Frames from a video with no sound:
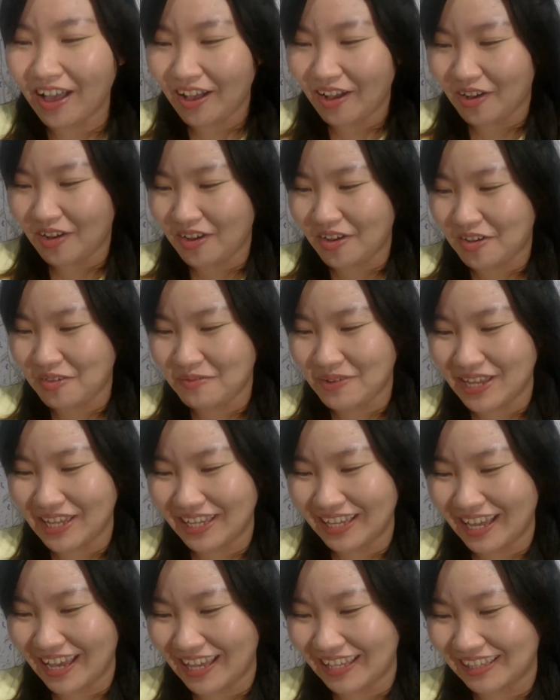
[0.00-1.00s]
Oh my
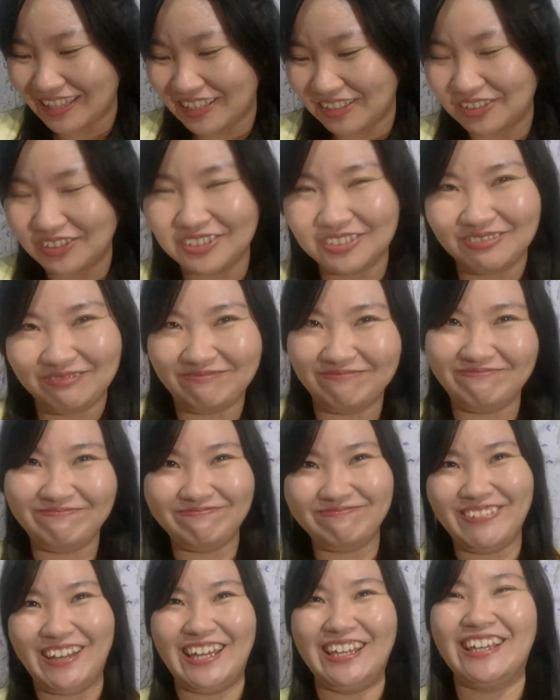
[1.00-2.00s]
god,
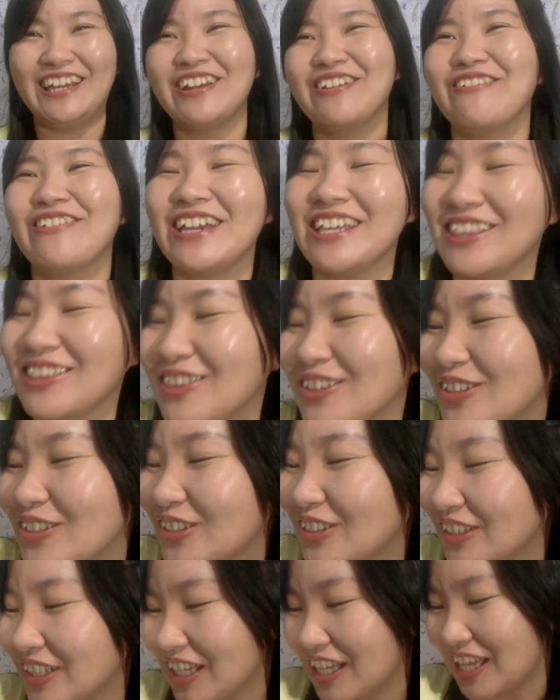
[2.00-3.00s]
I can't wait
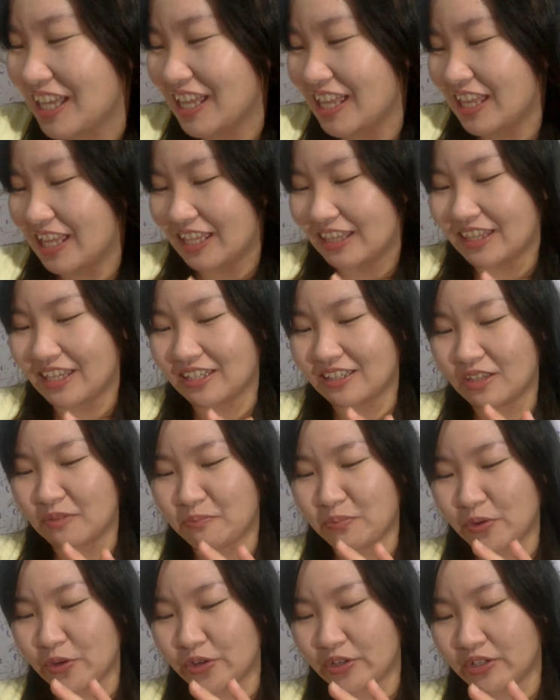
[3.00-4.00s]
to
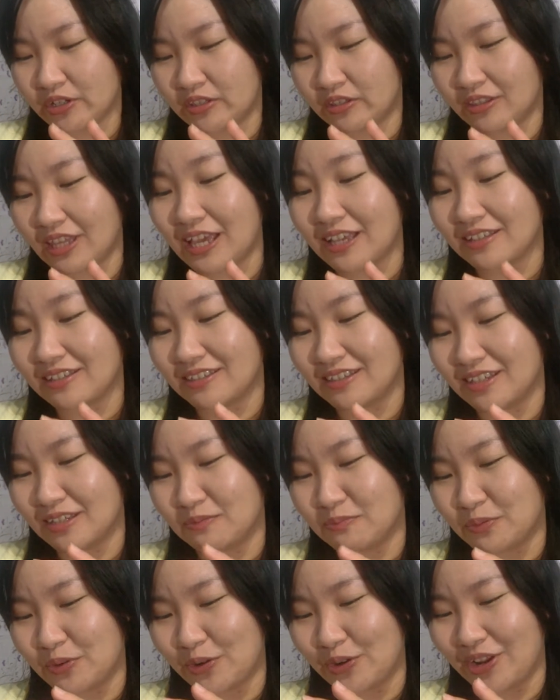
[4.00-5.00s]
test
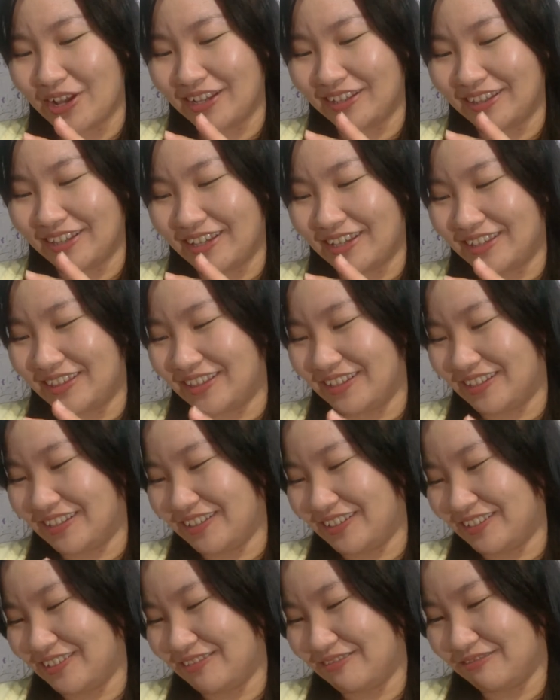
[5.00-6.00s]
this product later.
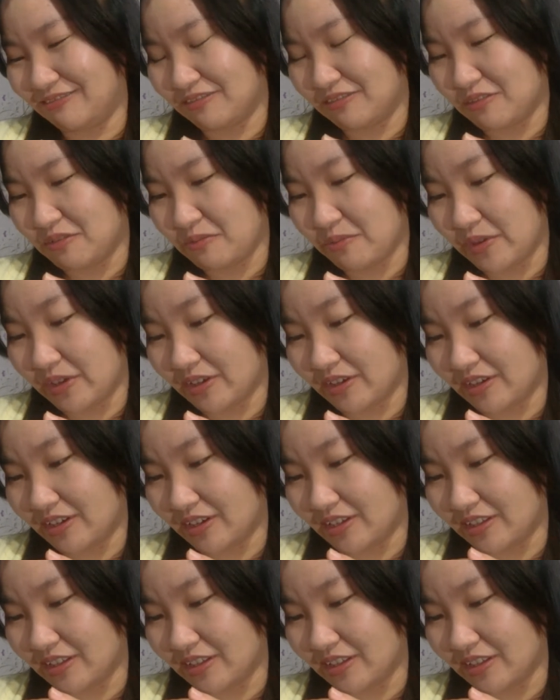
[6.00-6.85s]
Oh my god.